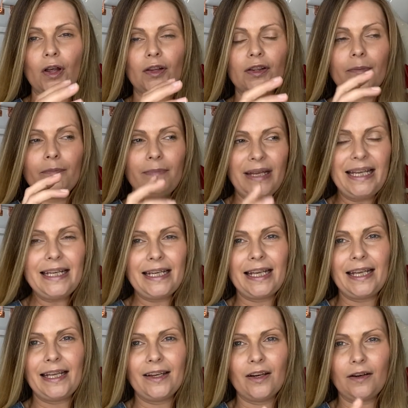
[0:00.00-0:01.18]
the
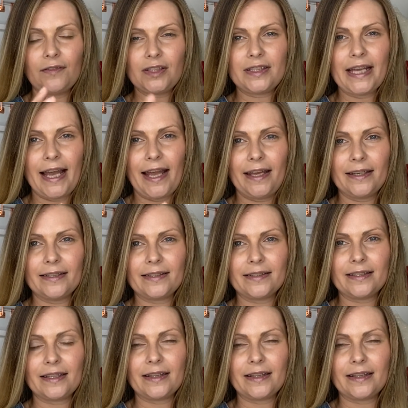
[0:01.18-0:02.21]
meaning of the text,